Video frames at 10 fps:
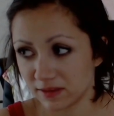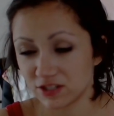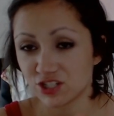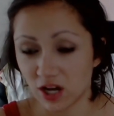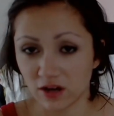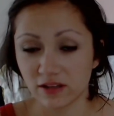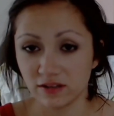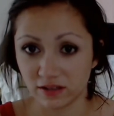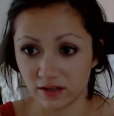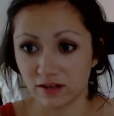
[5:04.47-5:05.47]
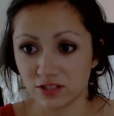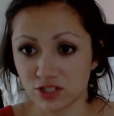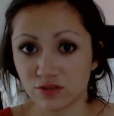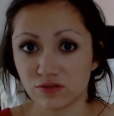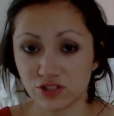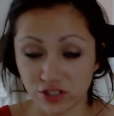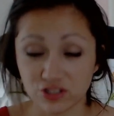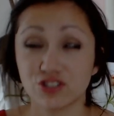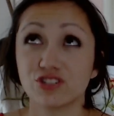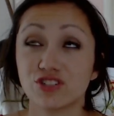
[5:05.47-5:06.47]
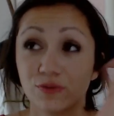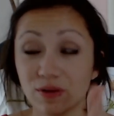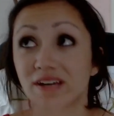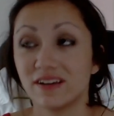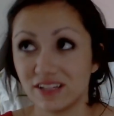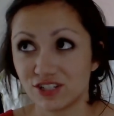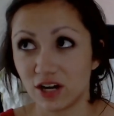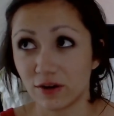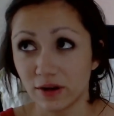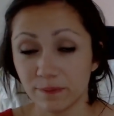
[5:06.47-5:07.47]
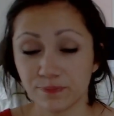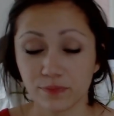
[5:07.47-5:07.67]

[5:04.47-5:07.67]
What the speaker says: in the serenity chakra.